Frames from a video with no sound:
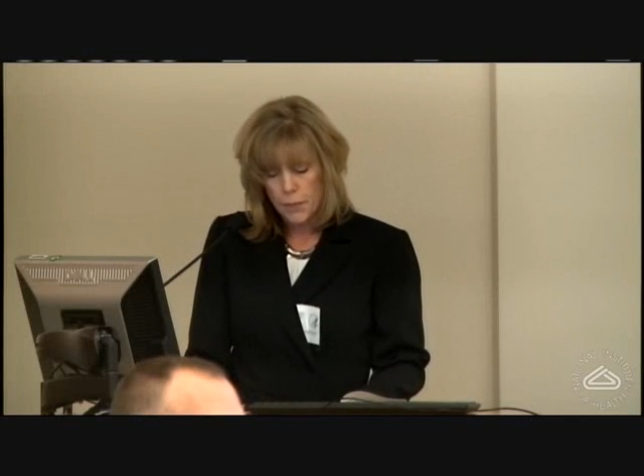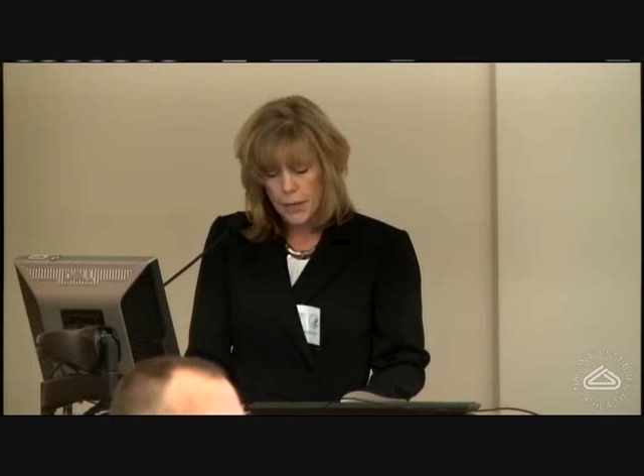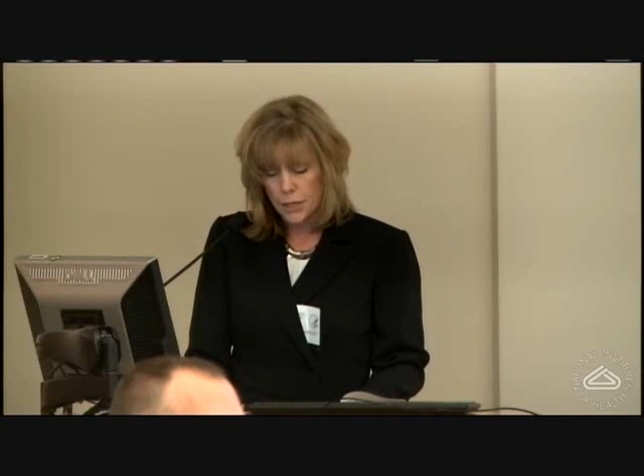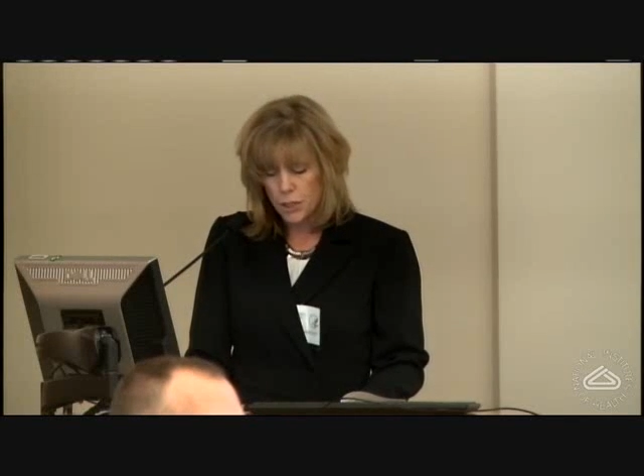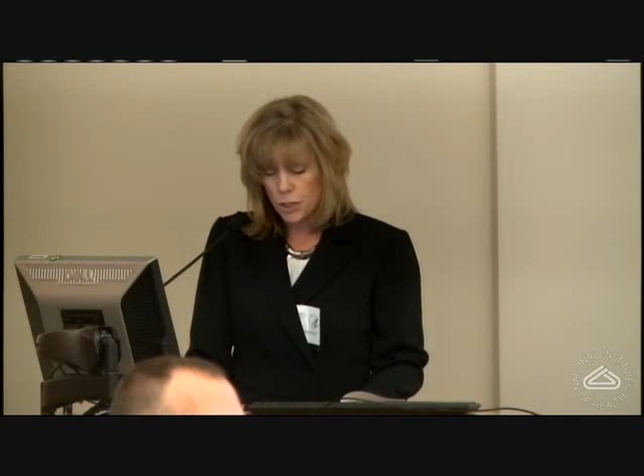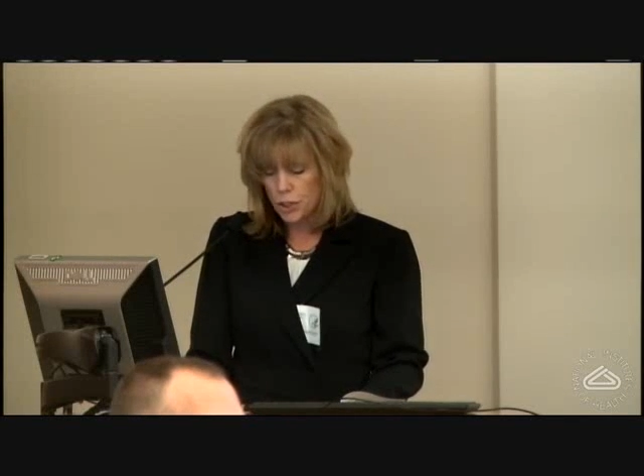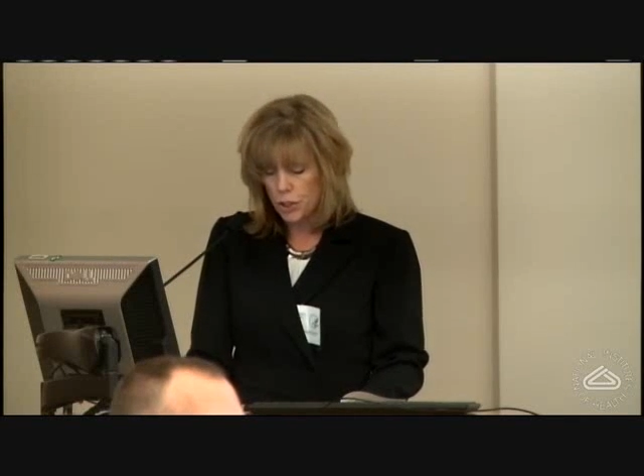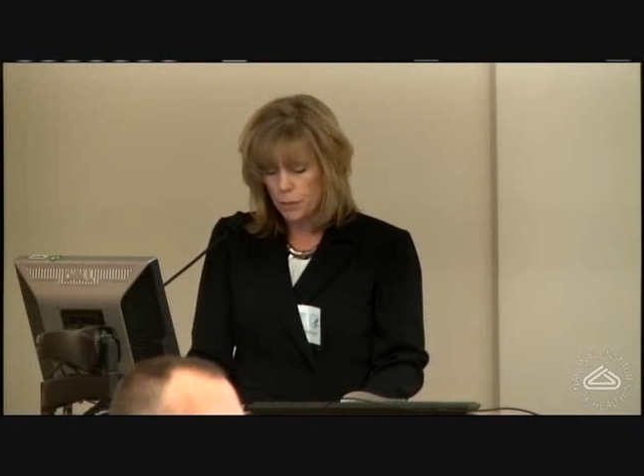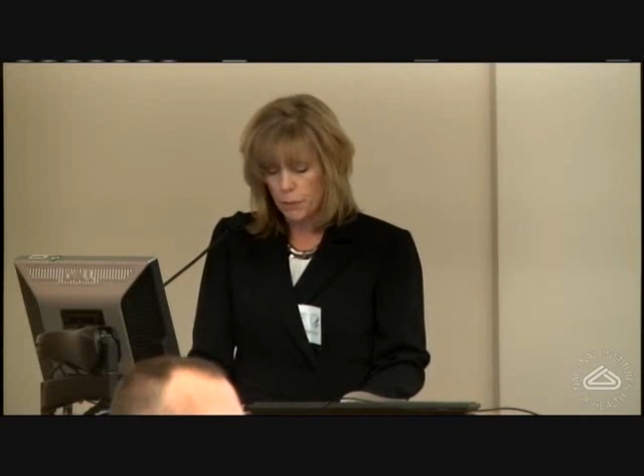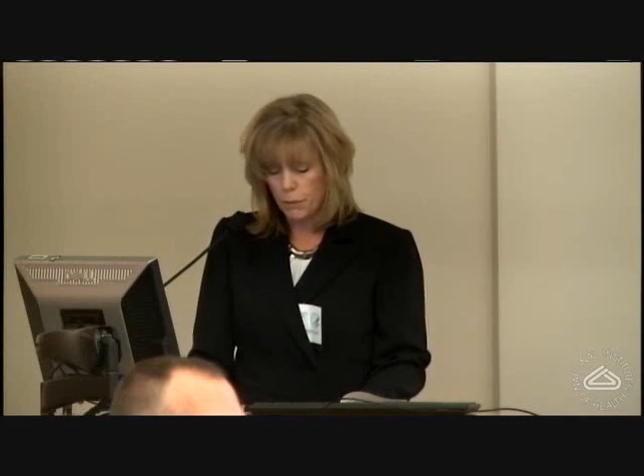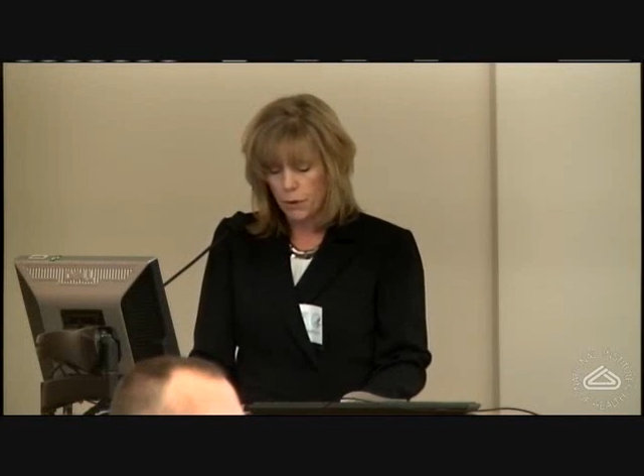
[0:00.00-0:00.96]
Patients
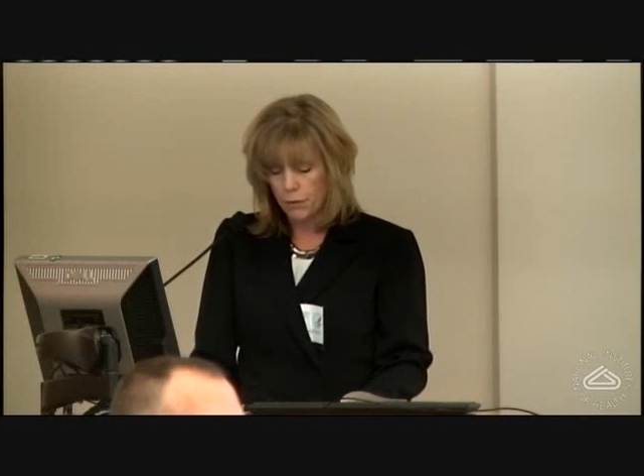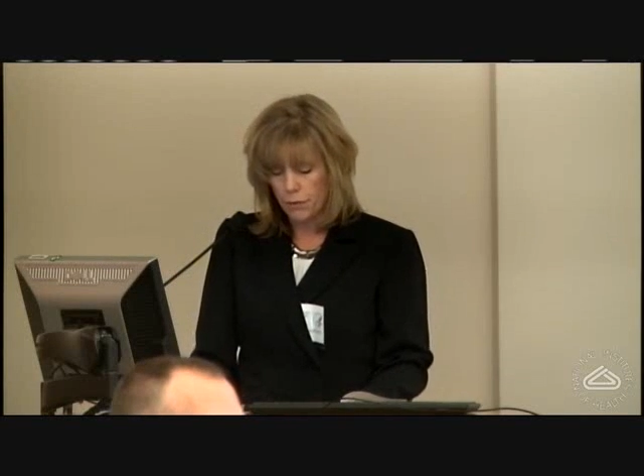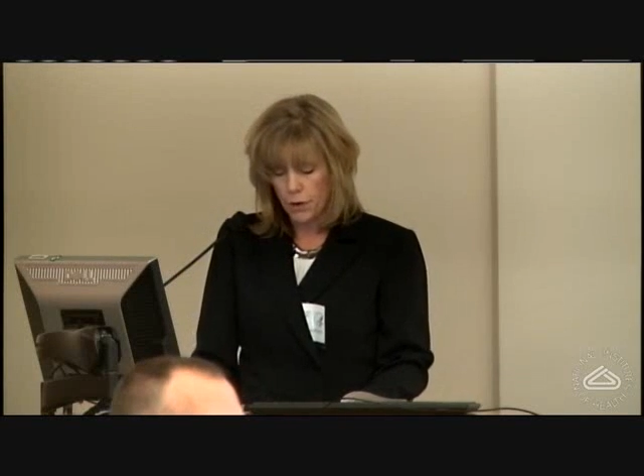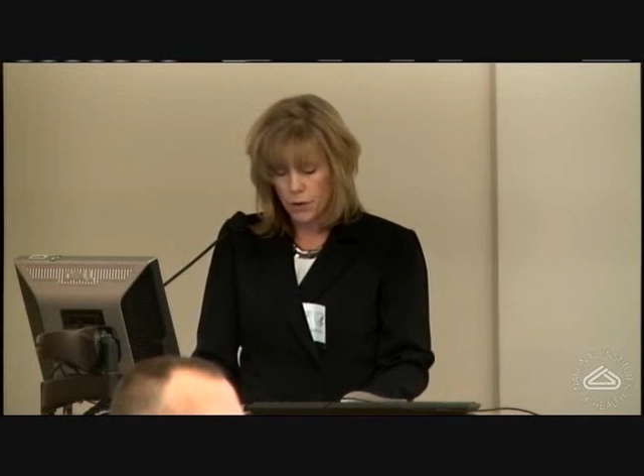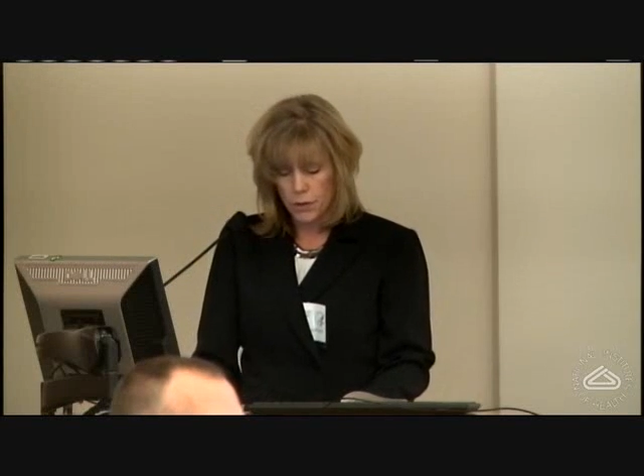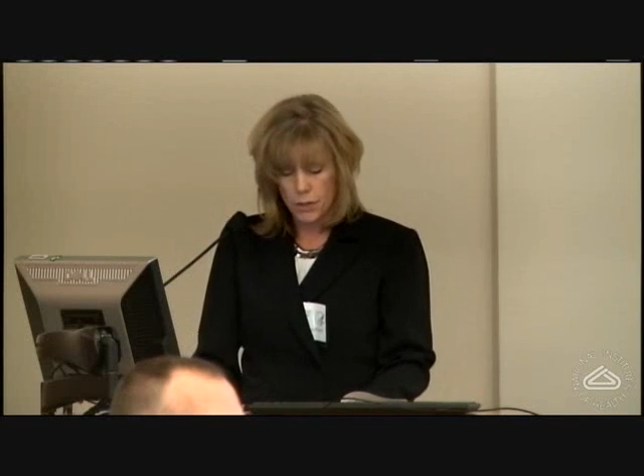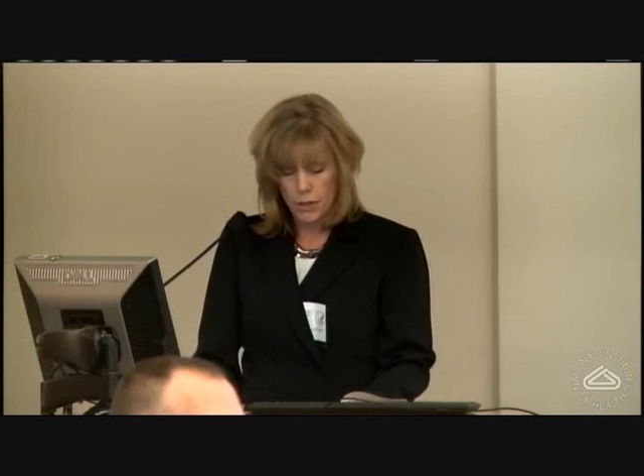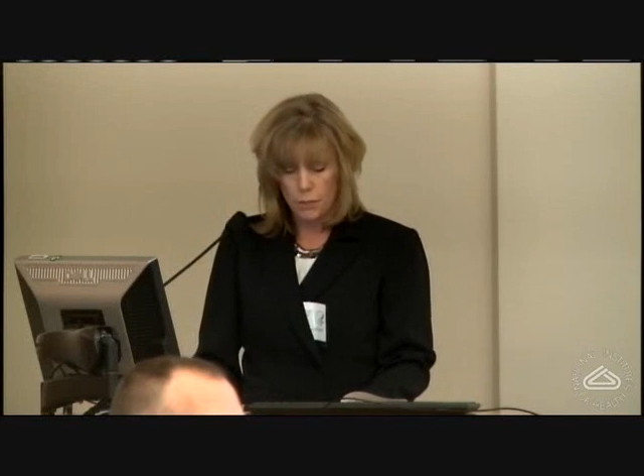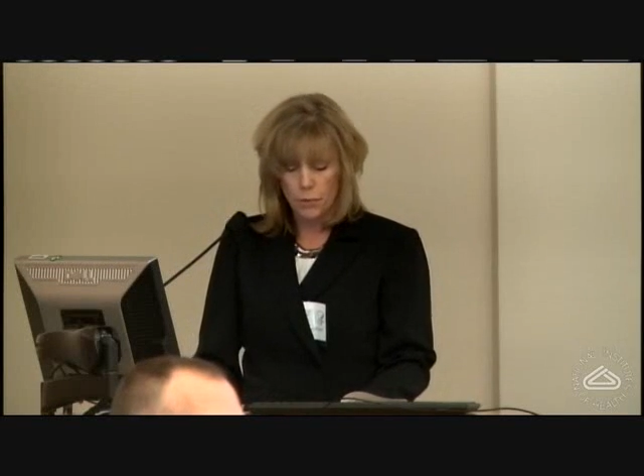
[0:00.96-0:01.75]
should be referred to the